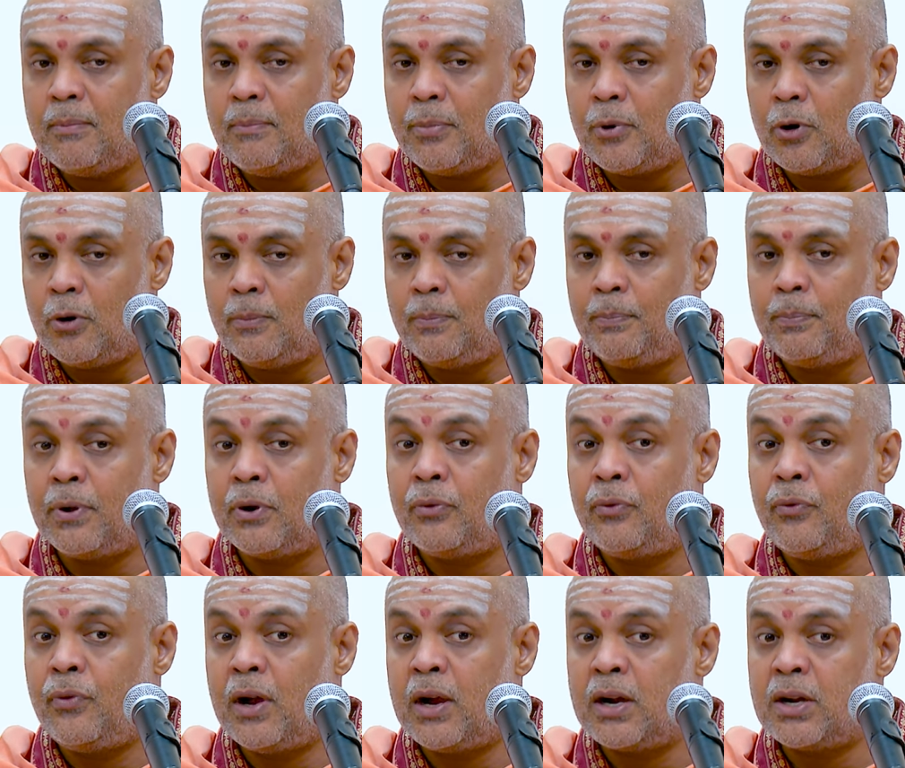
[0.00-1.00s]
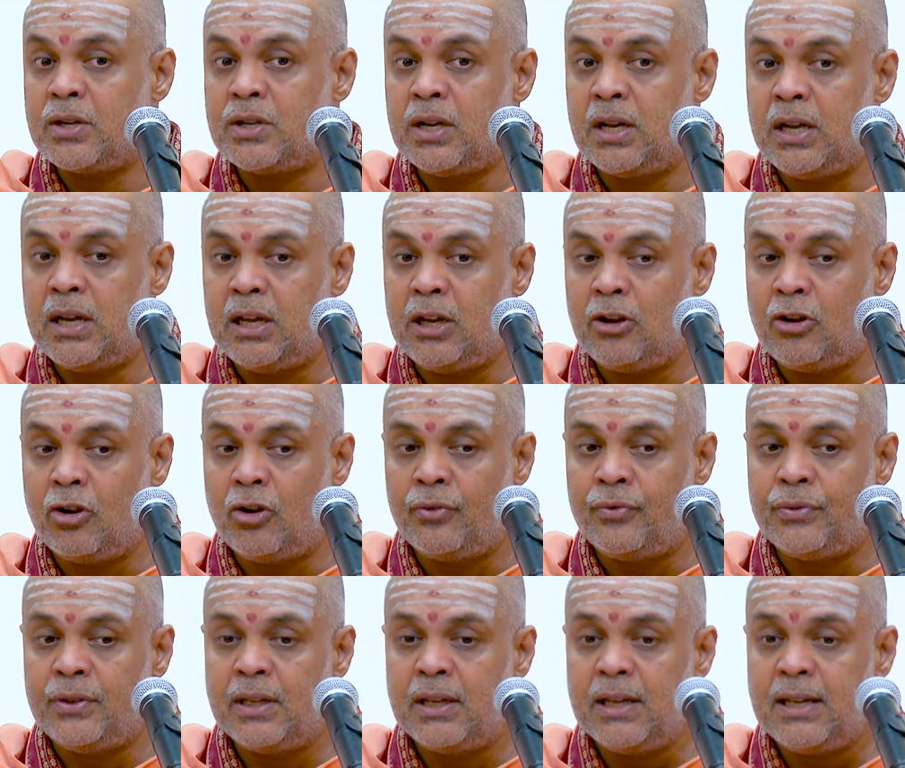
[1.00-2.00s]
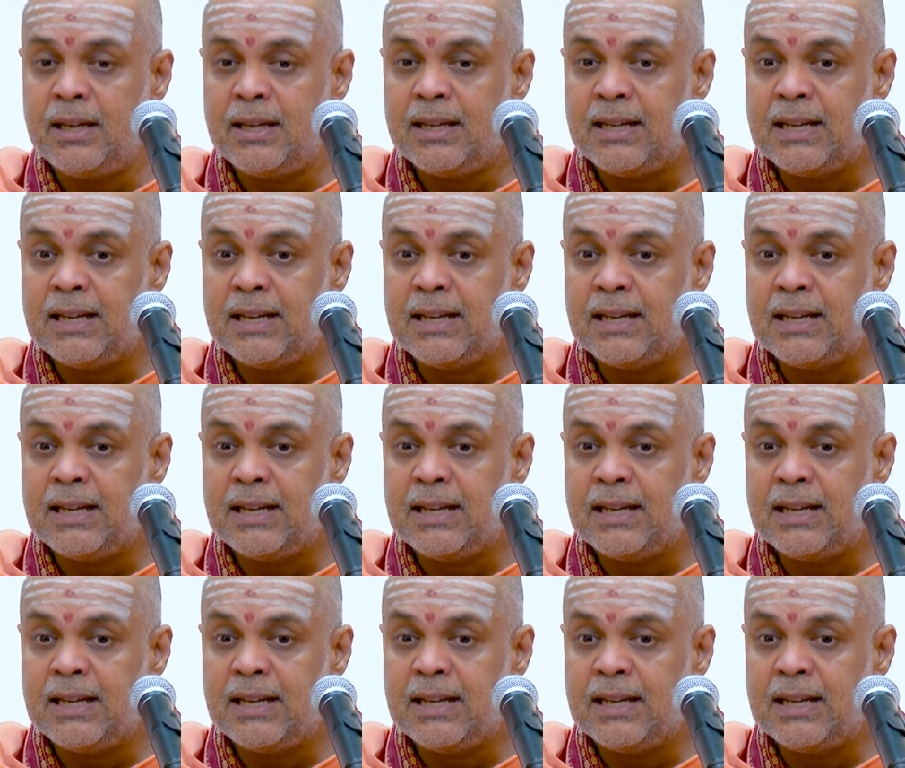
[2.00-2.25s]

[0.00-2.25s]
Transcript: proper functioning of the